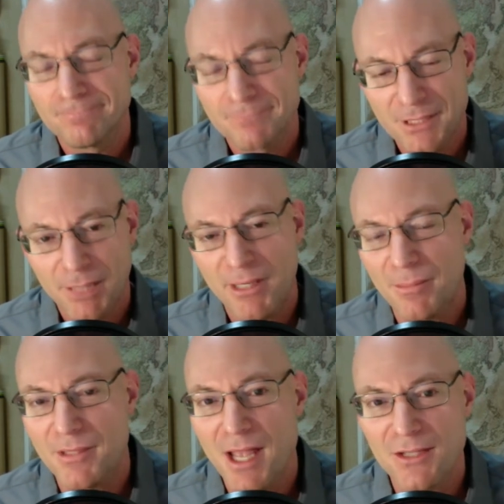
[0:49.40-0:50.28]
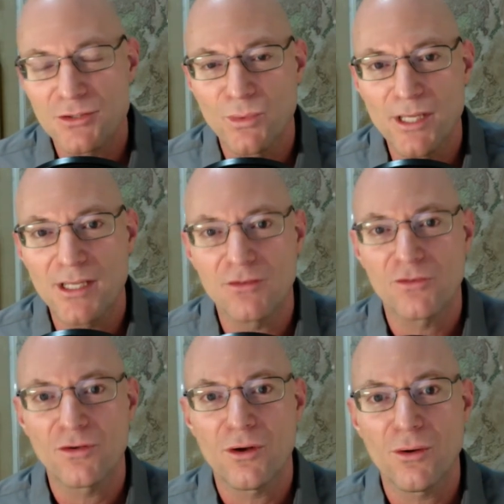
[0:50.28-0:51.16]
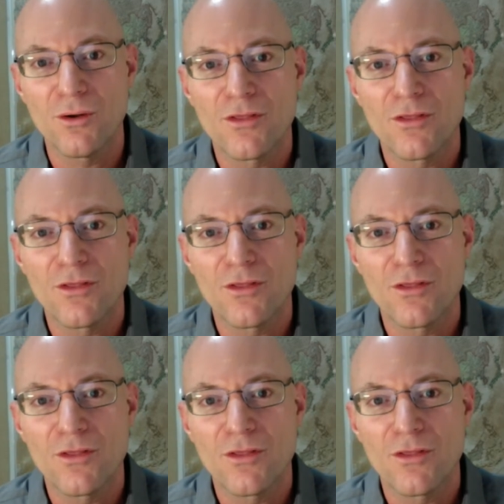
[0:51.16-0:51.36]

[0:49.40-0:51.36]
coming up next week in Seoul,